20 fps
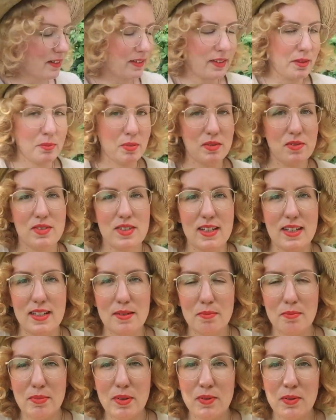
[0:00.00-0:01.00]
a sip of
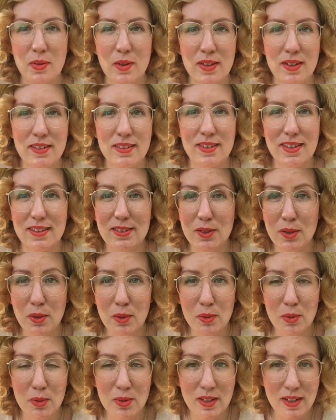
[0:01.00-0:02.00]
tea before this gets
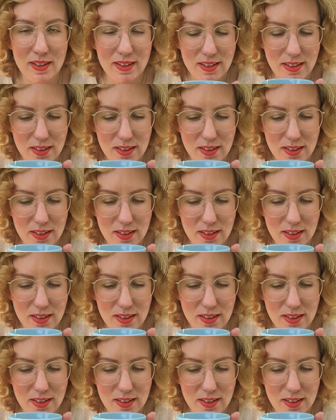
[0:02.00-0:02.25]
cold.